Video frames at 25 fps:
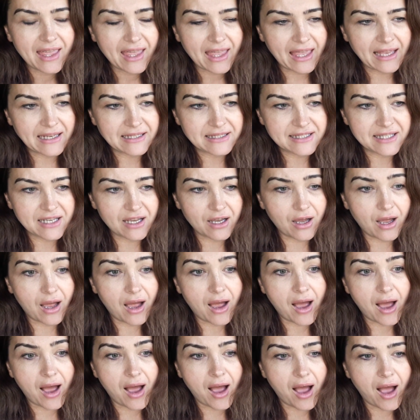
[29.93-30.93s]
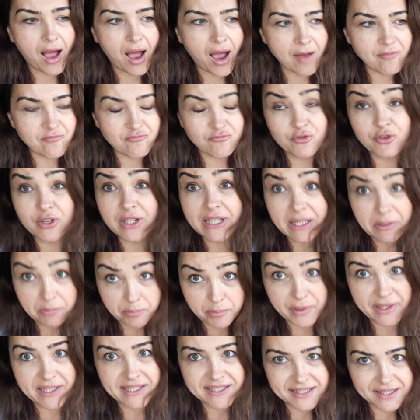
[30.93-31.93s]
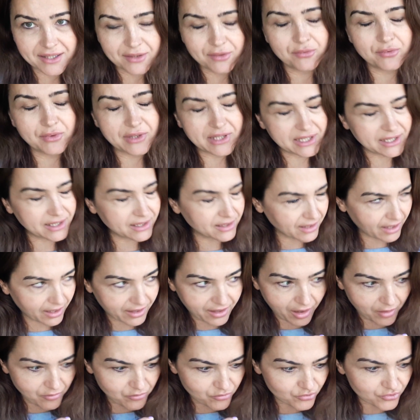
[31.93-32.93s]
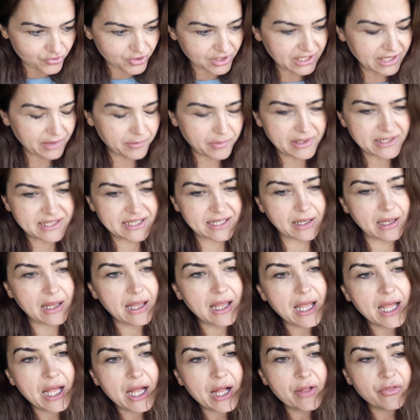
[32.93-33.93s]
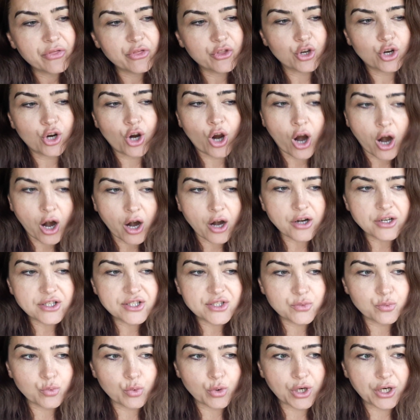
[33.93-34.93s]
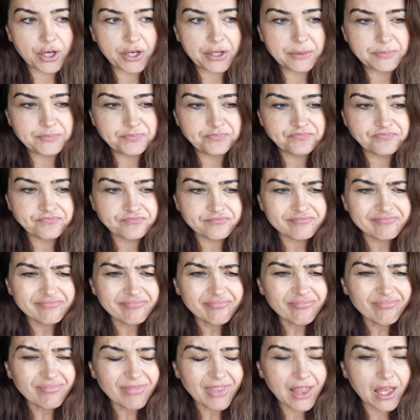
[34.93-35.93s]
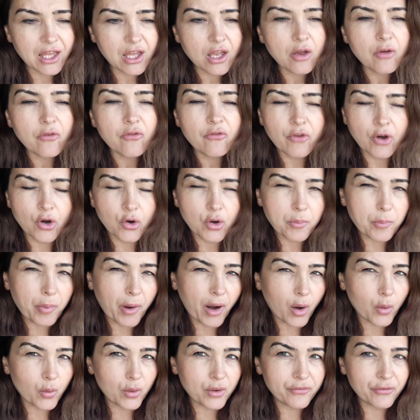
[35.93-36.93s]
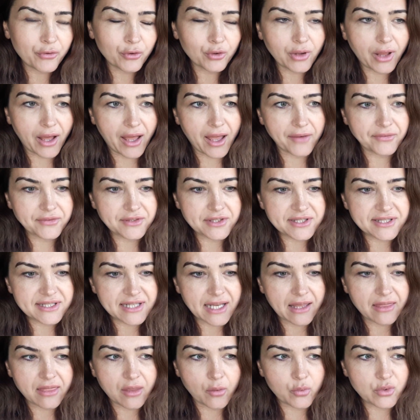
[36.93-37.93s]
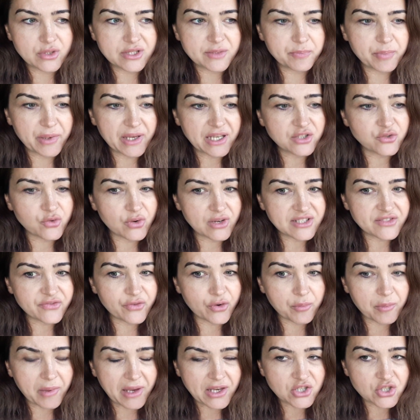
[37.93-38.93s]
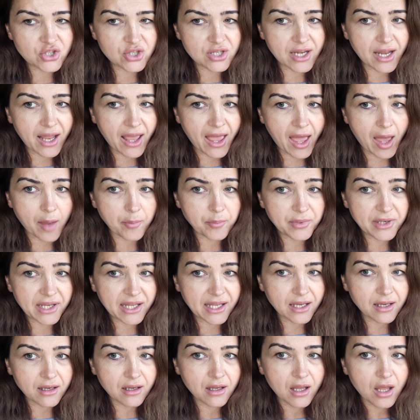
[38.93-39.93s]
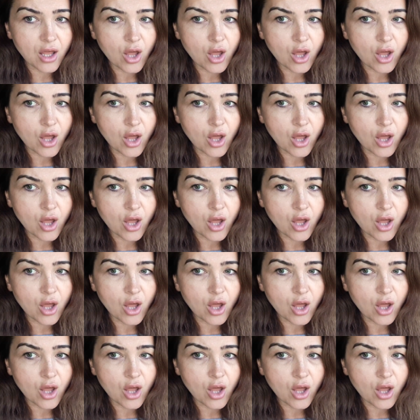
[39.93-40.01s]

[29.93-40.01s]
And I'm really busy, I'm really busy. The cards were very powerful. I have to say there was big transformation happening